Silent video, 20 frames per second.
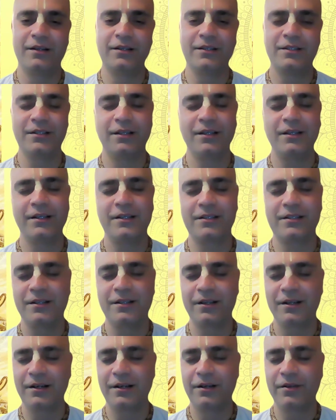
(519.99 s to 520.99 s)
Initially, it's a
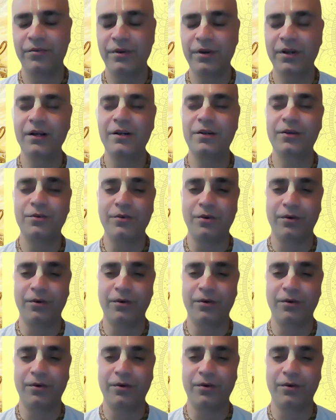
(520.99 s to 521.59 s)
little difficult to